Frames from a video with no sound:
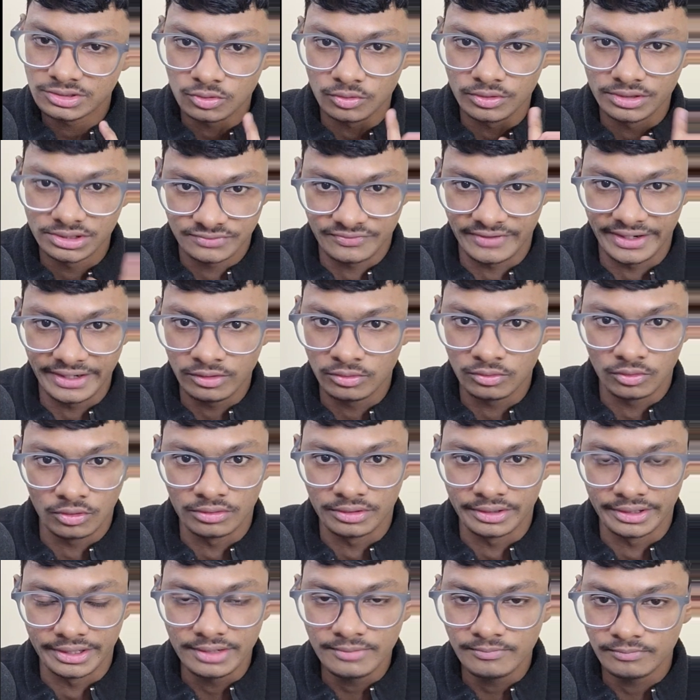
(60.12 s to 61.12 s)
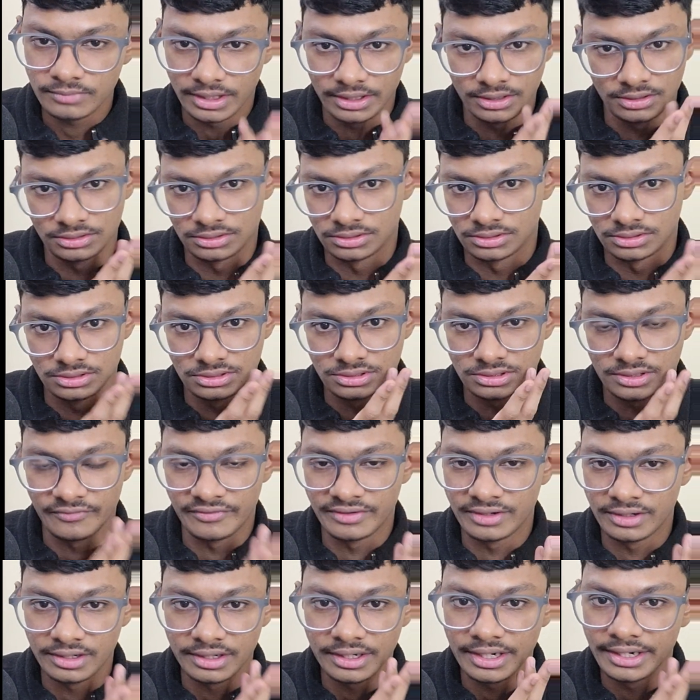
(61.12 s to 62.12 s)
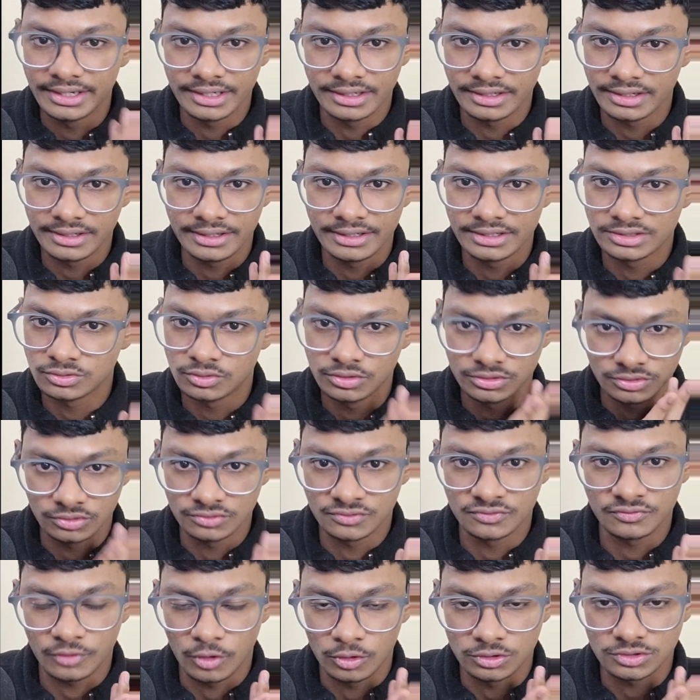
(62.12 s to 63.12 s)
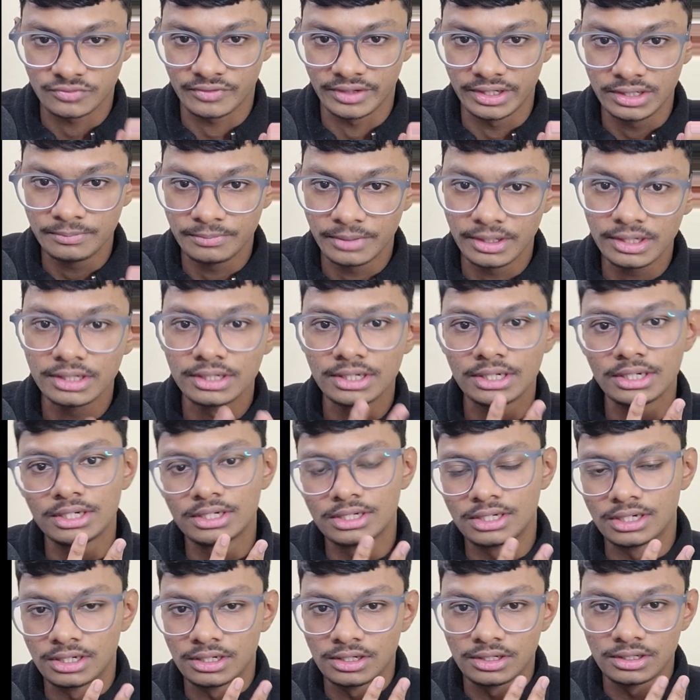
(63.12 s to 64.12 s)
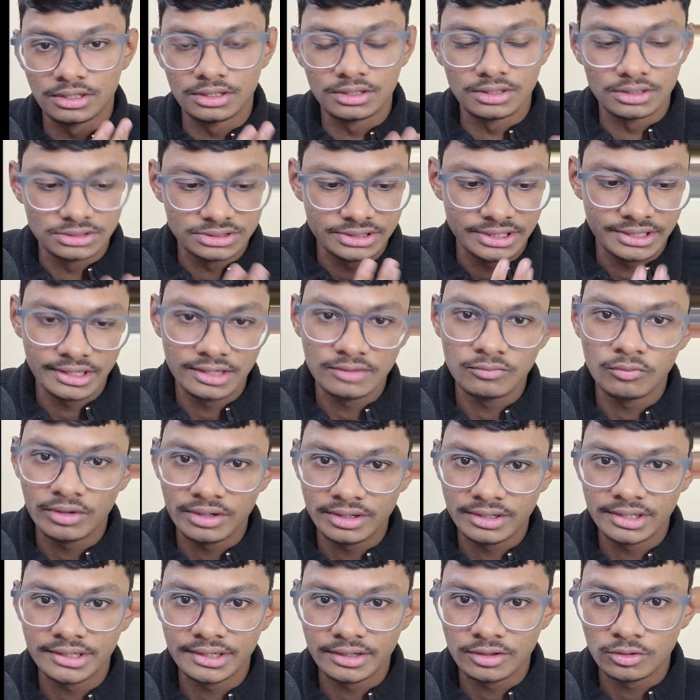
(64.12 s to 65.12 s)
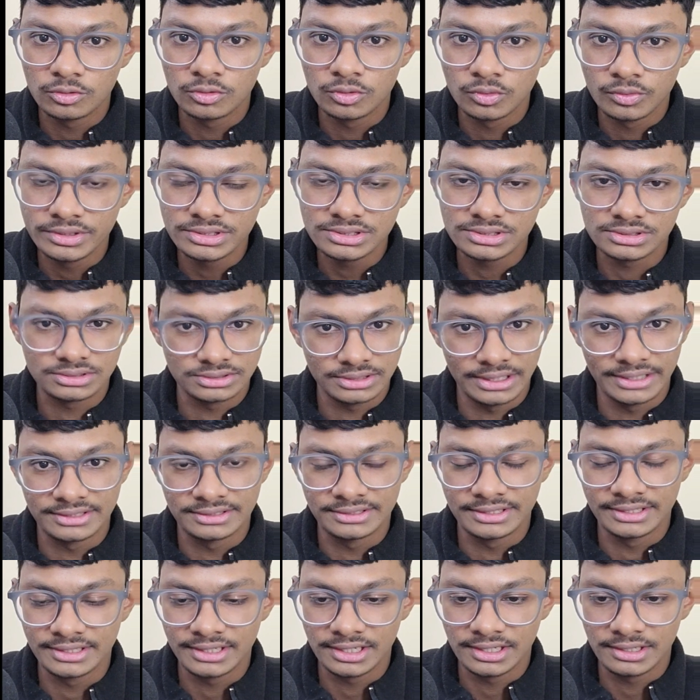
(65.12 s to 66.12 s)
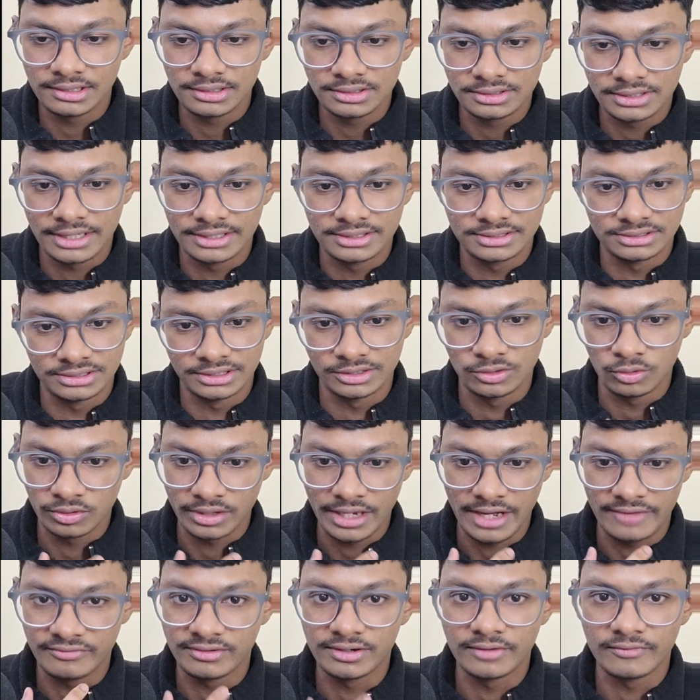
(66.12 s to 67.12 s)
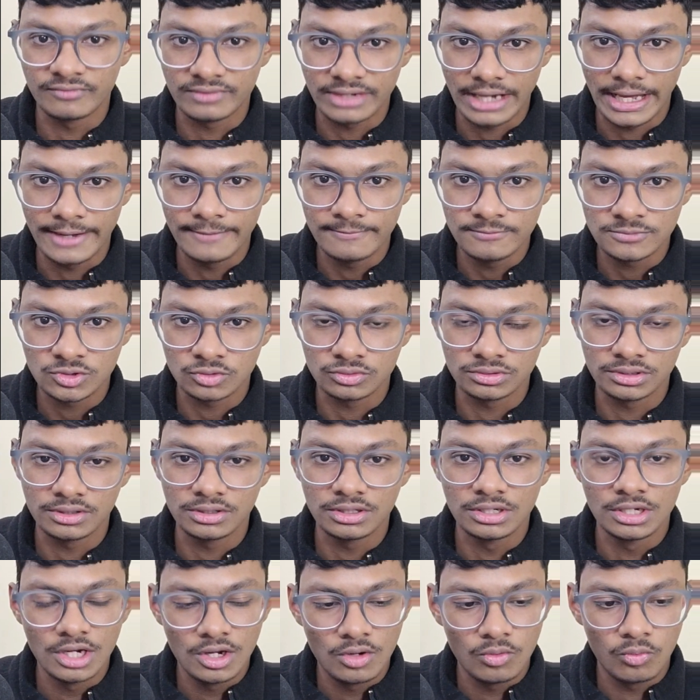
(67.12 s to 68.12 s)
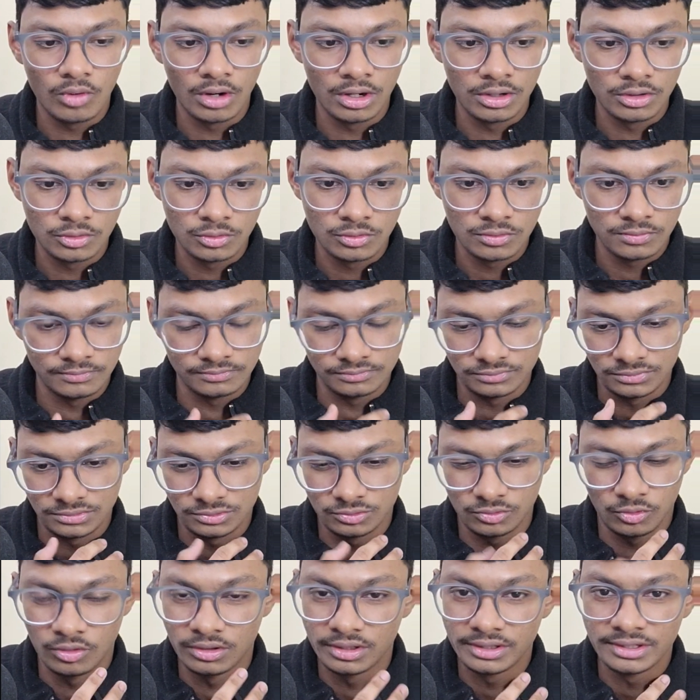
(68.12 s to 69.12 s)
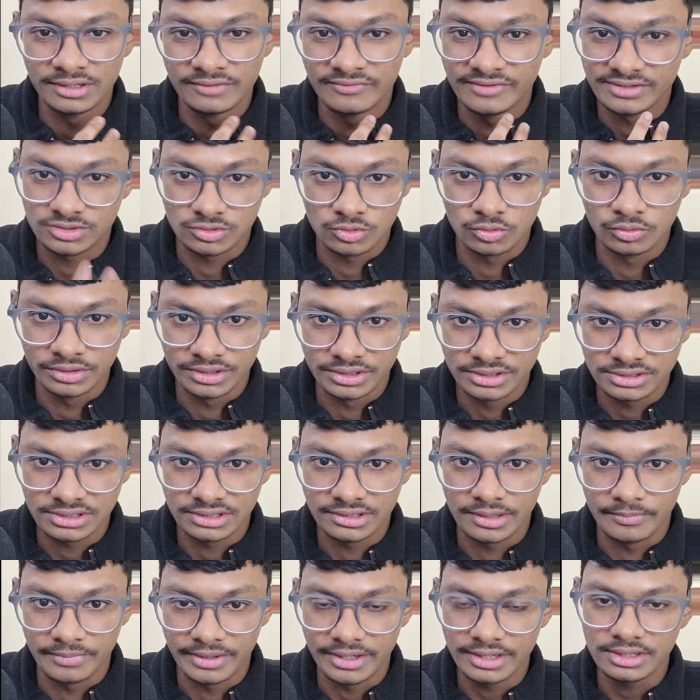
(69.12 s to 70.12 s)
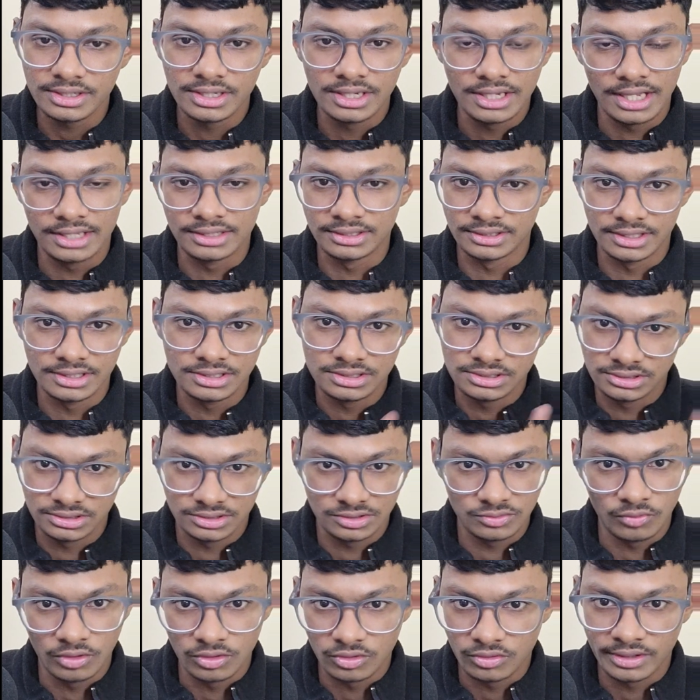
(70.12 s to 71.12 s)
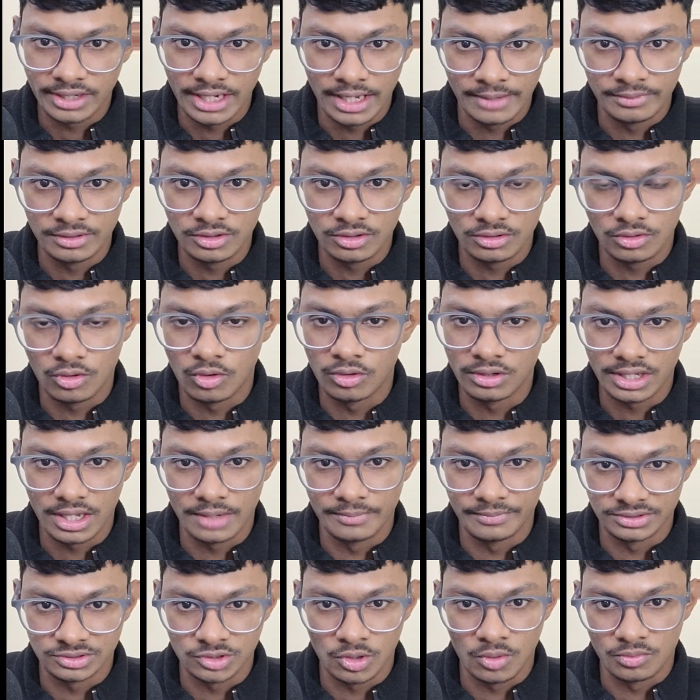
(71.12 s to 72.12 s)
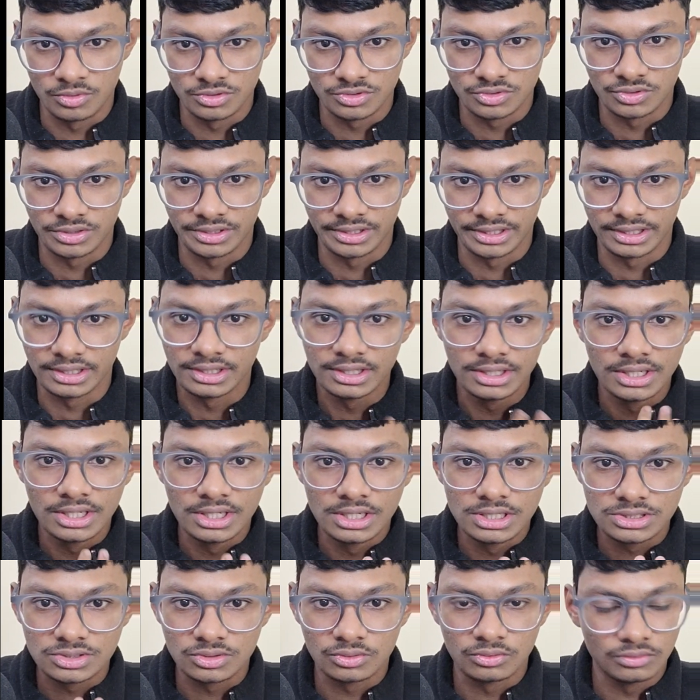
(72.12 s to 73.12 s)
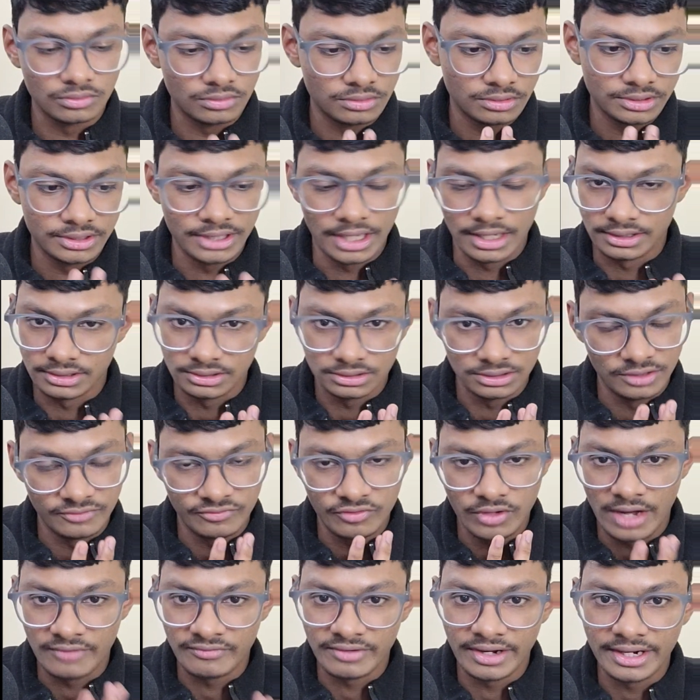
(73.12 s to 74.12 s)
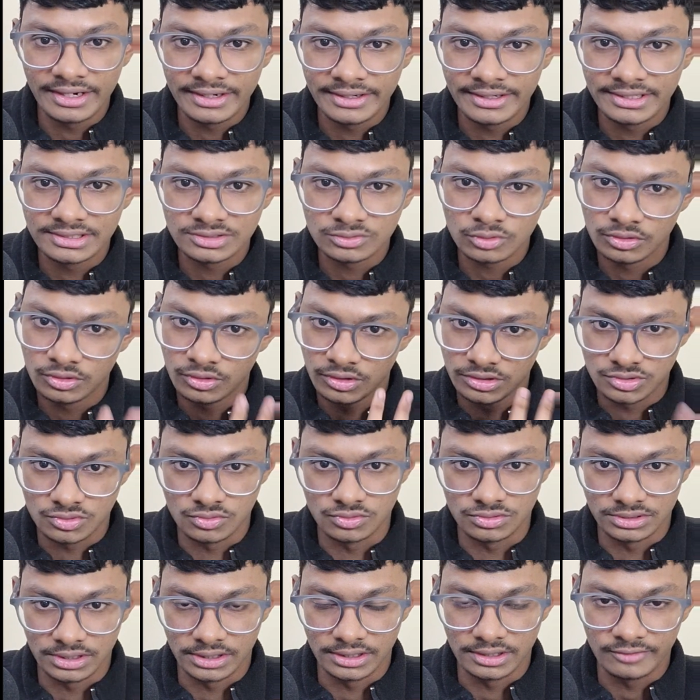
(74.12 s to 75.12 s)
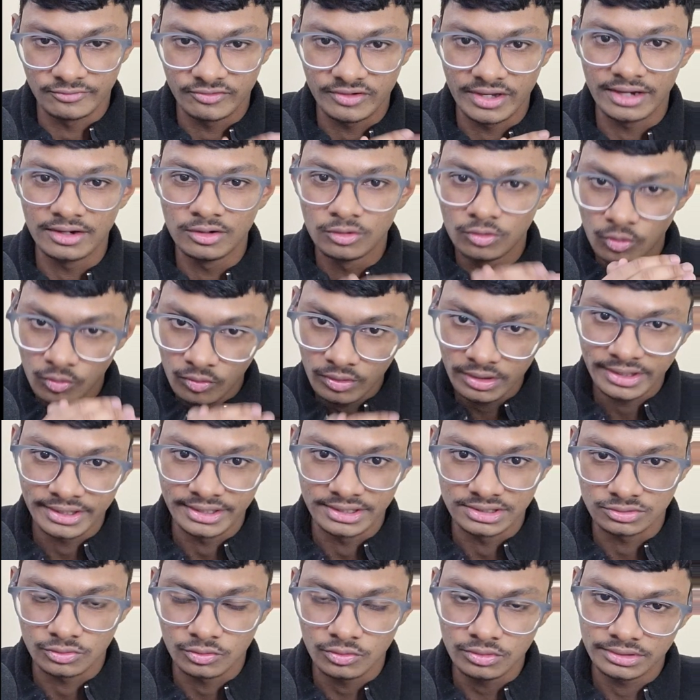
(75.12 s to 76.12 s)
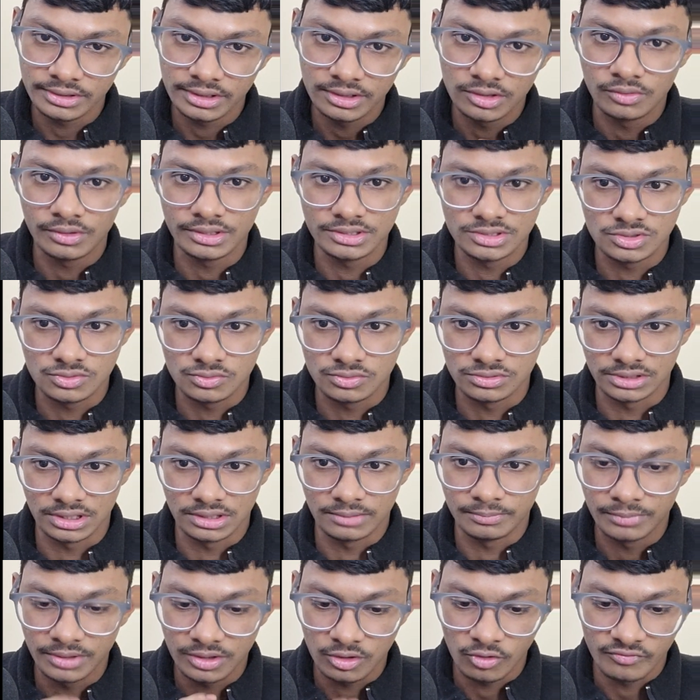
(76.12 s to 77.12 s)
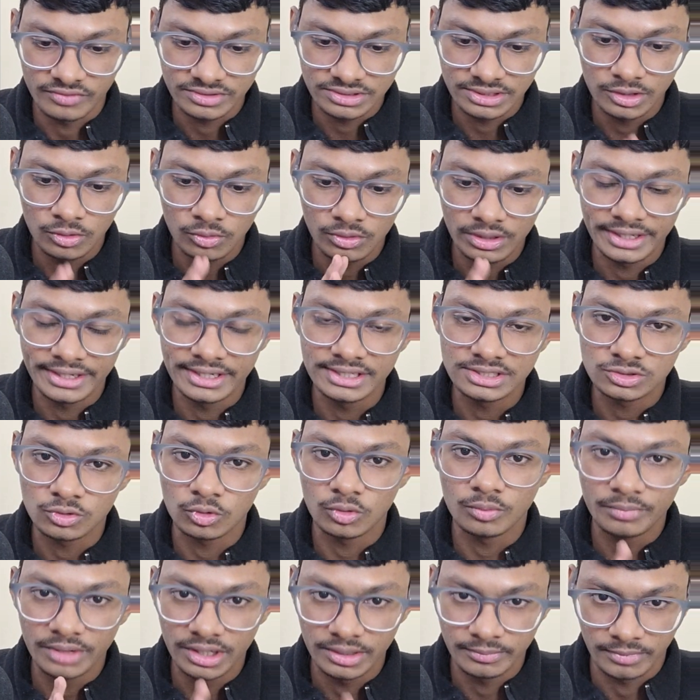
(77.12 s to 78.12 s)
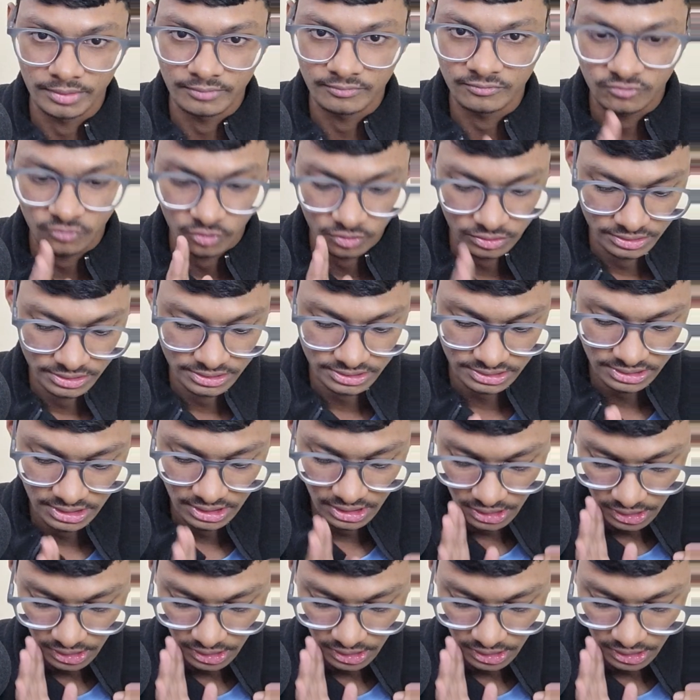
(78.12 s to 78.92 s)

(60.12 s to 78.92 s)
score is fine already, like 700-800 gate score is also fine, but generally what they tend to do is like they tell that they don't have enough time, so they want to only invest 2 years in MTech and then want to grab a on-campus opportunity. So yeah, if you have higher gate score, you can choose that. If you have lower gate score, then you can choose that. But obviously your gate score minimum for this